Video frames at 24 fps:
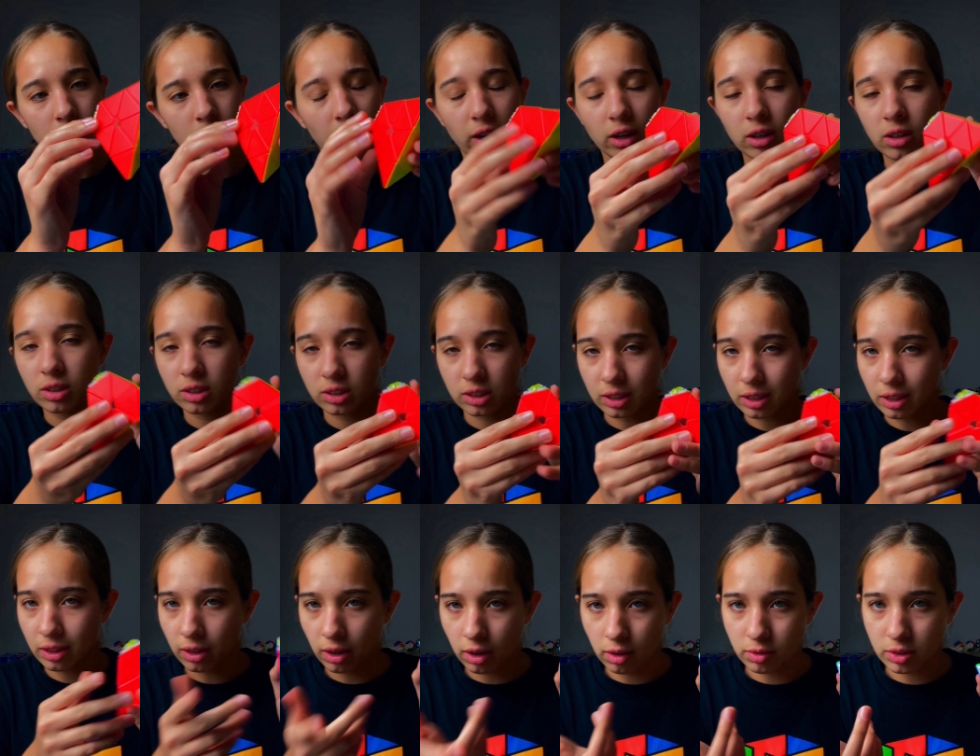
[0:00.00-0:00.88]
I
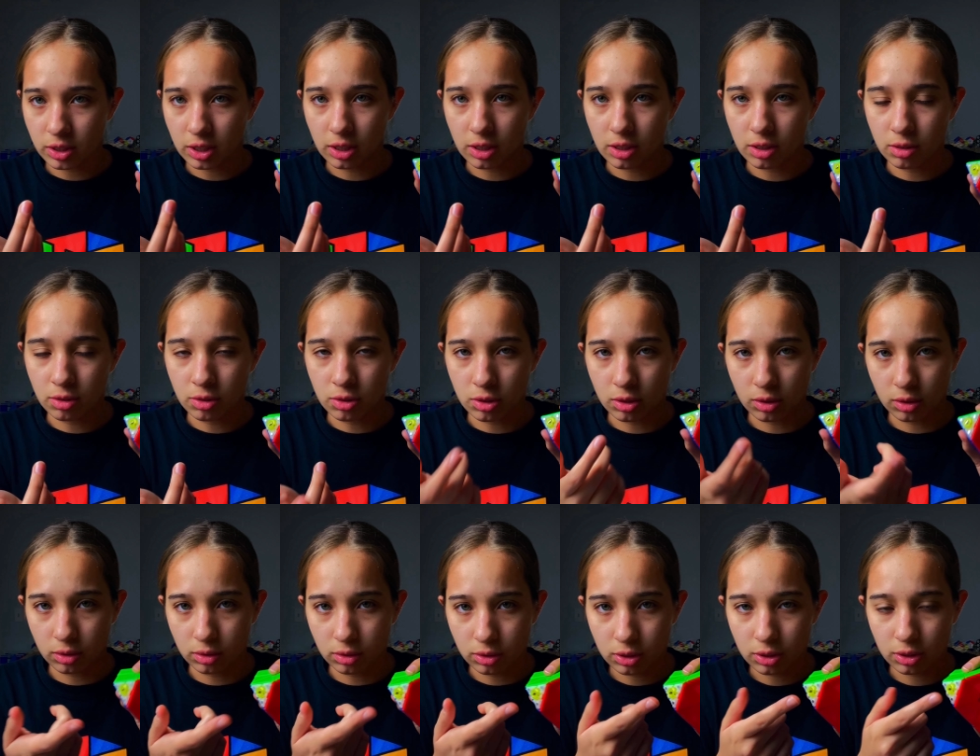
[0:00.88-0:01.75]
honestly thought I was going to
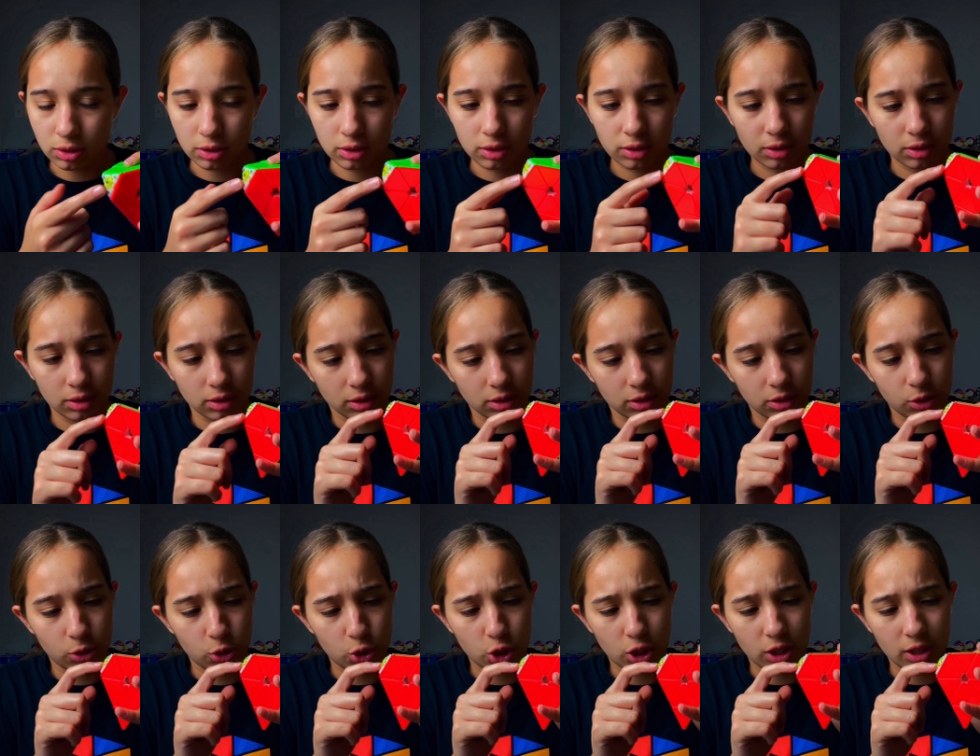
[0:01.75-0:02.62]
use looser
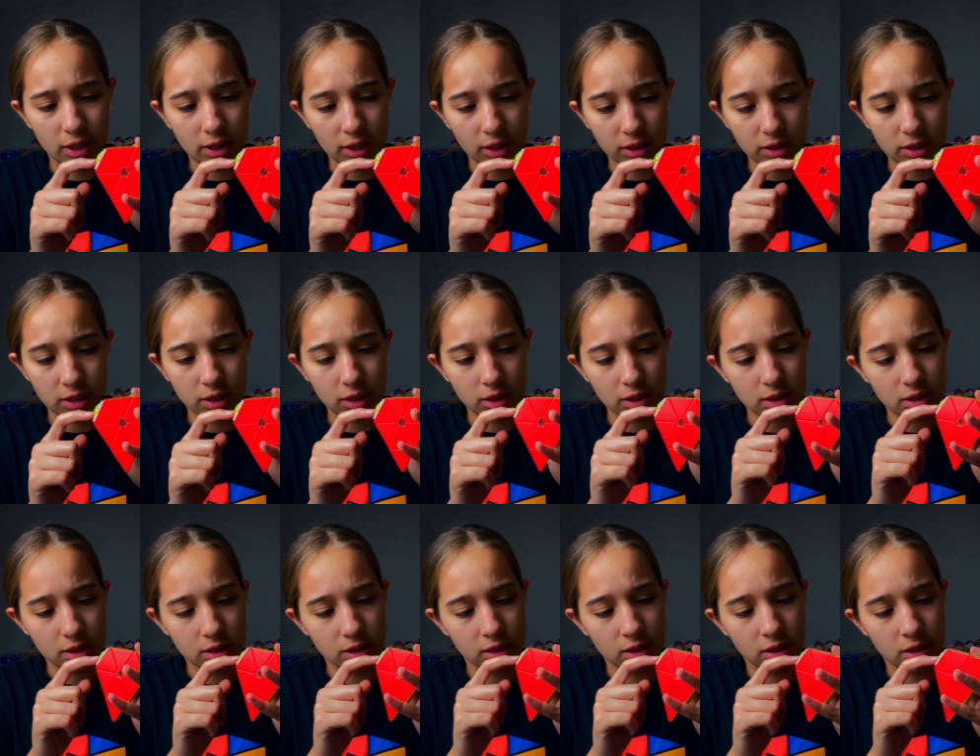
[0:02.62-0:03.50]
GES
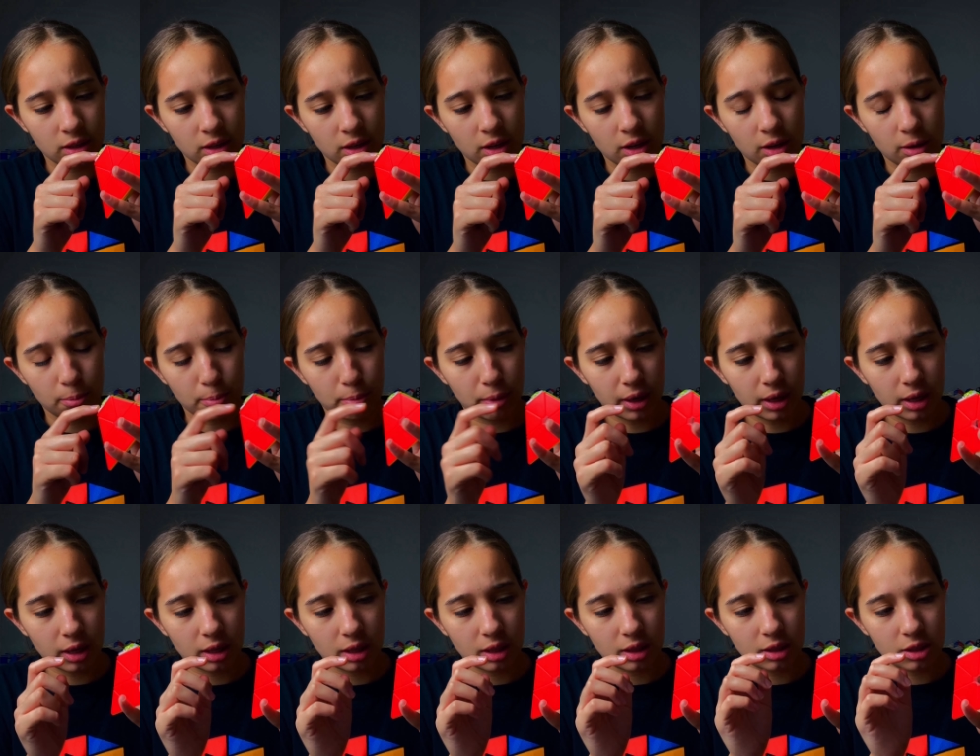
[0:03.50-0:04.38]
nuts,
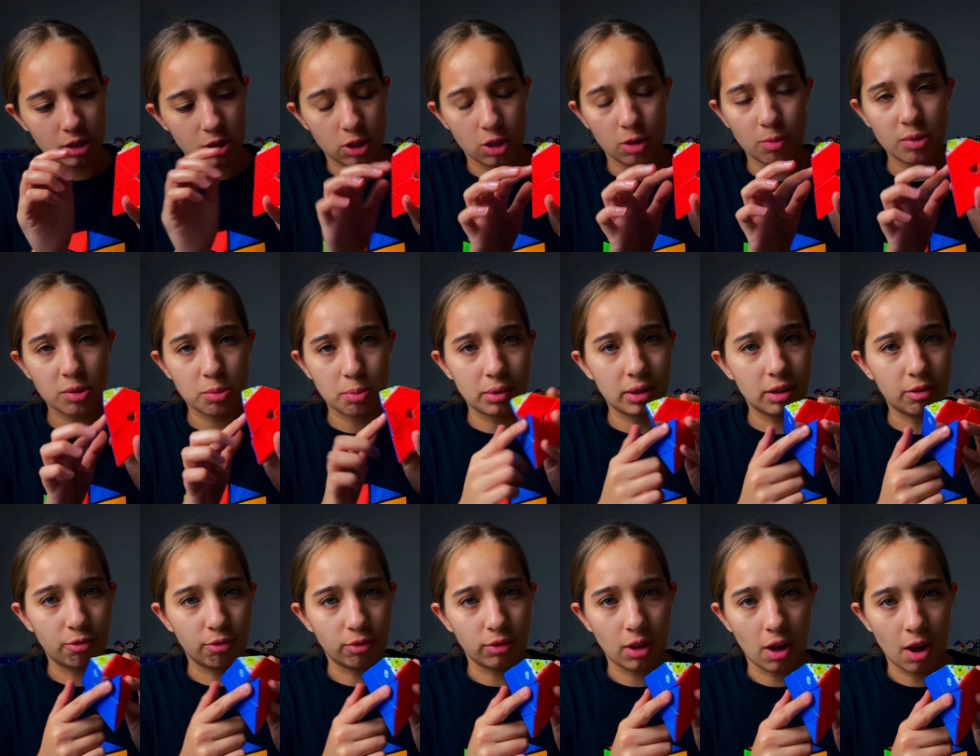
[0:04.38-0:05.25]
but this cube is
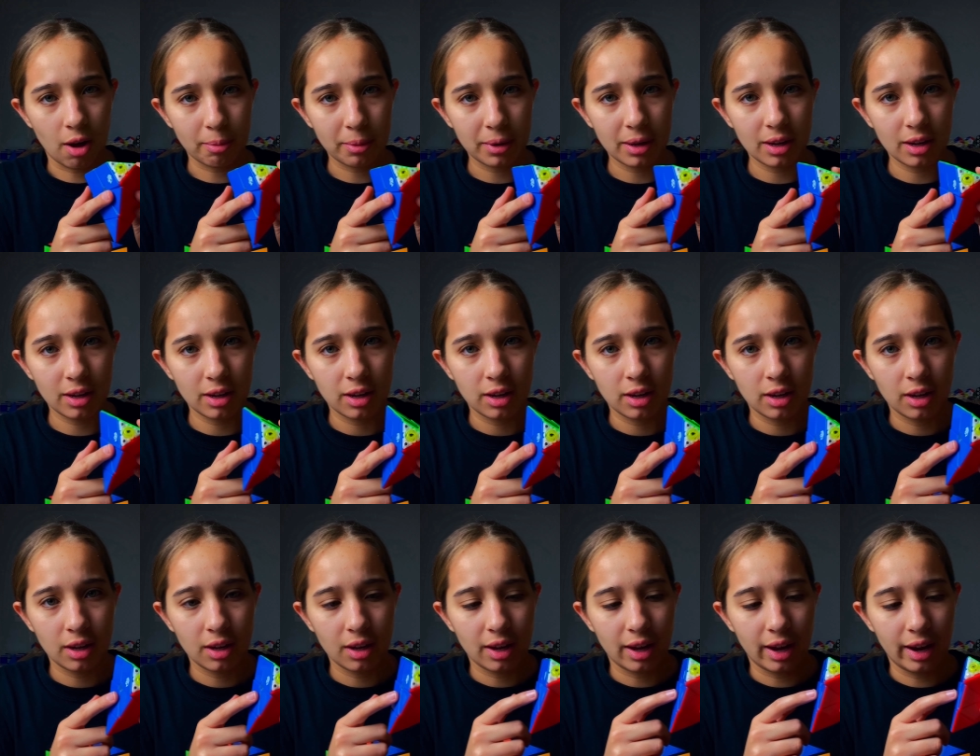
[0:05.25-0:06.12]
pretty floppy
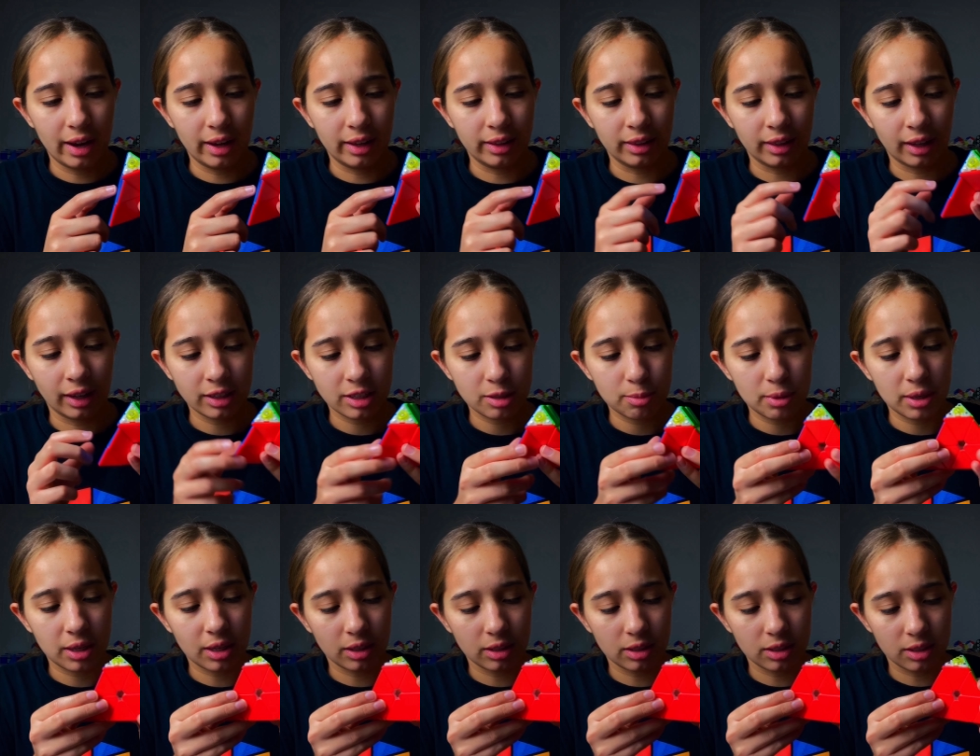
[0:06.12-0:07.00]
and that's
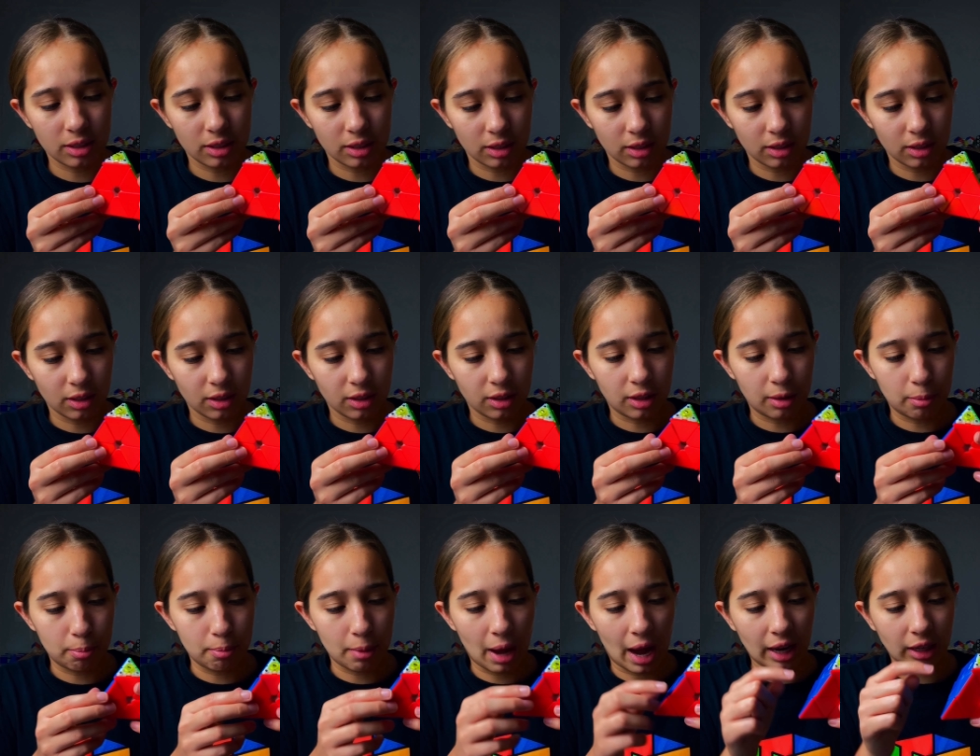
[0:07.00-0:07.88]
because
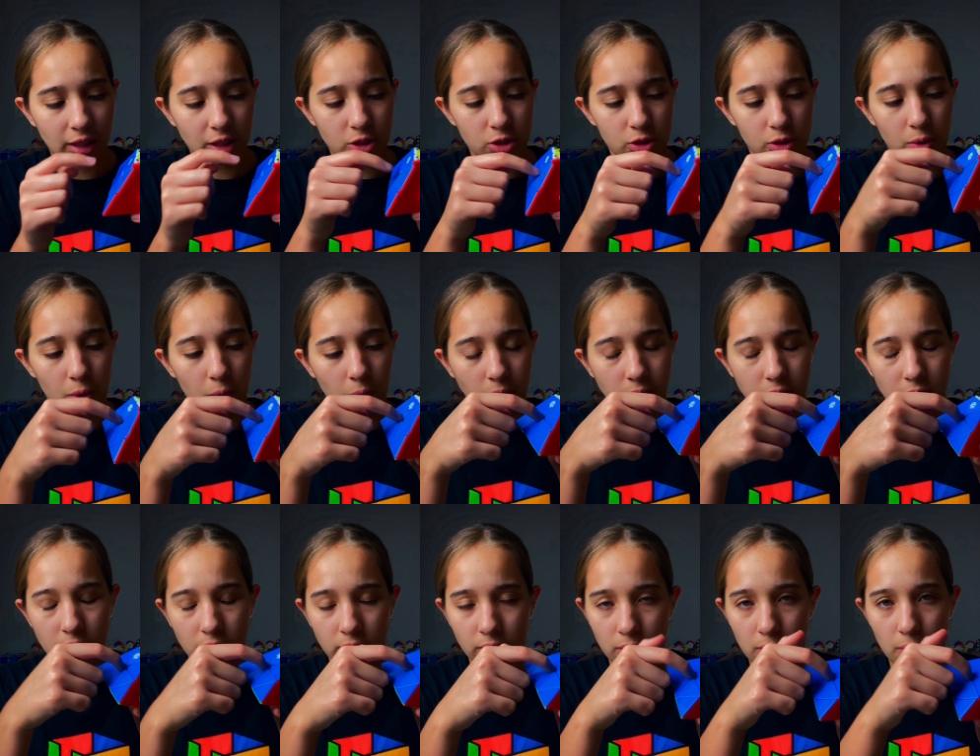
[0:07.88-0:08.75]
the magnets are
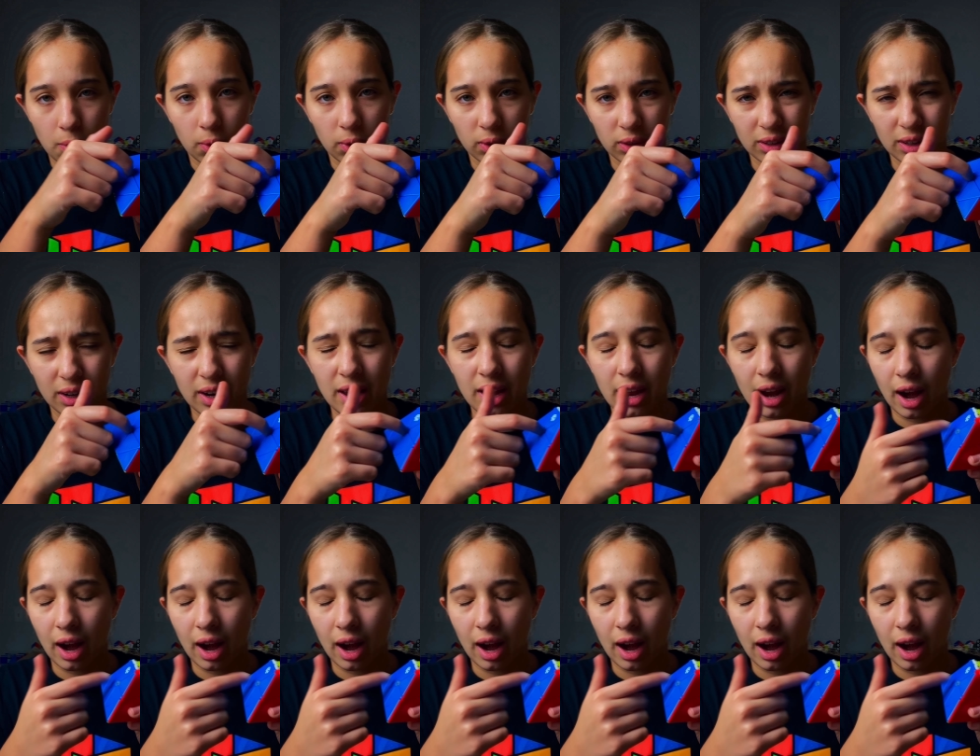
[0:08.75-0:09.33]
only in the core.